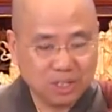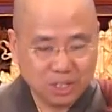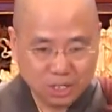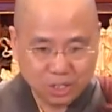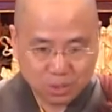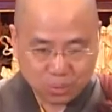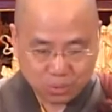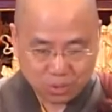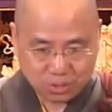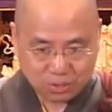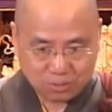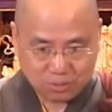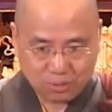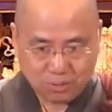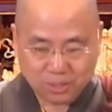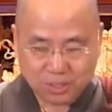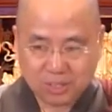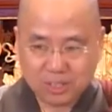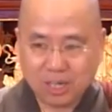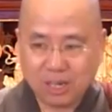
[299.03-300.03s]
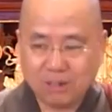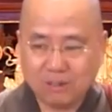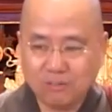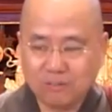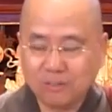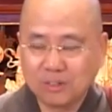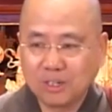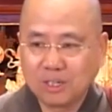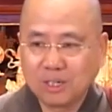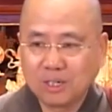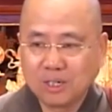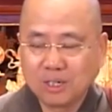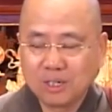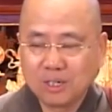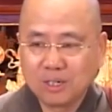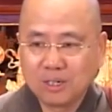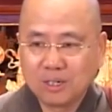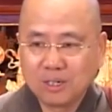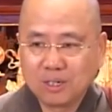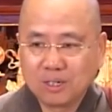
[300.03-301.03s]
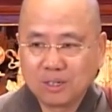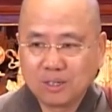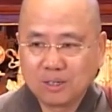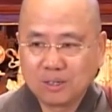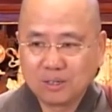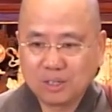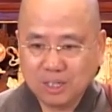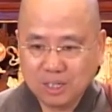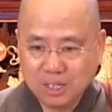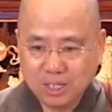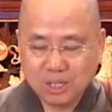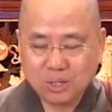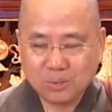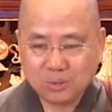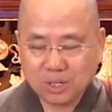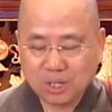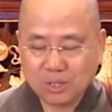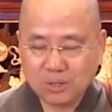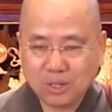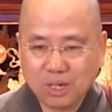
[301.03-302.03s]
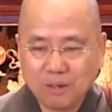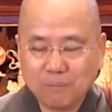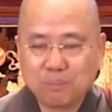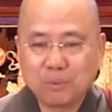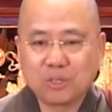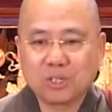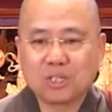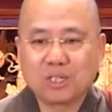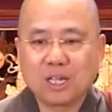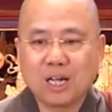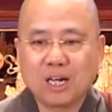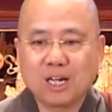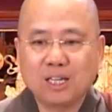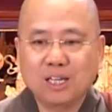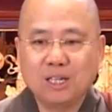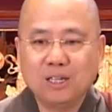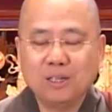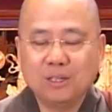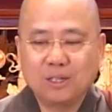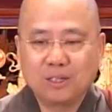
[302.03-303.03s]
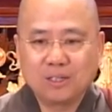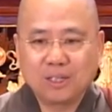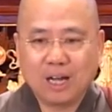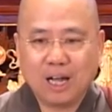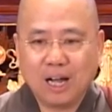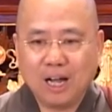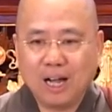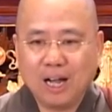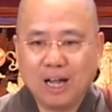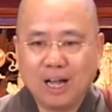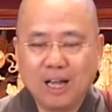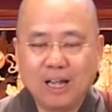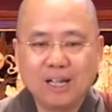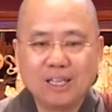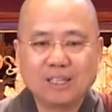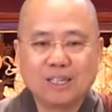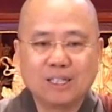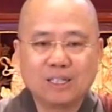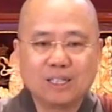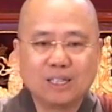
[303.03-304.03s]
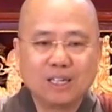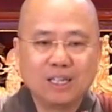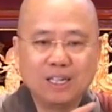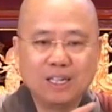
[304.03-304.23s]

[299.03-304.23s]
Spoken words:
Ego is yourself. the ego that you have. Personality, the I, then the